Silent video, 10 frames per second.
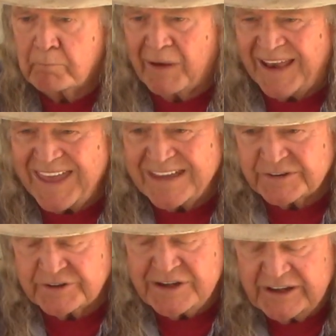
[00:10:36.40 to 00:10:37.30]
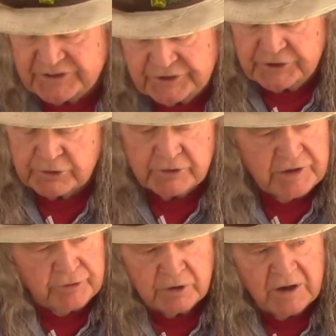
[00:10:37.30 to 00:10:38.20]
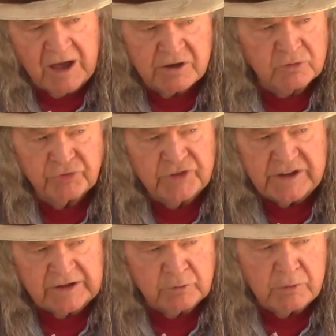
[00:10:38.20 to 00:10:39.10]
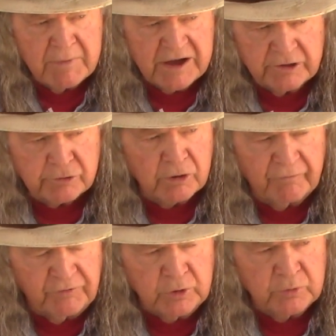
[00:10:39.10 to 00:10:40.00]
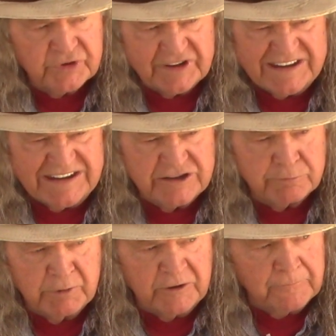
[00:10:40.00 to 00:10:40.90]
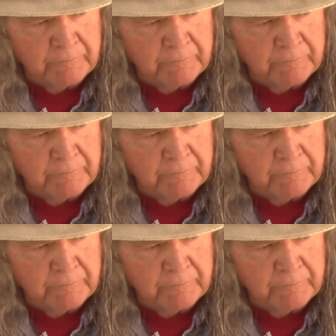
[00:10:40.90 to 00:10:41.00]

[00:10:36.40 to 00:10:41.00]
plants next year either, I don't think. We might grow a few seeds, but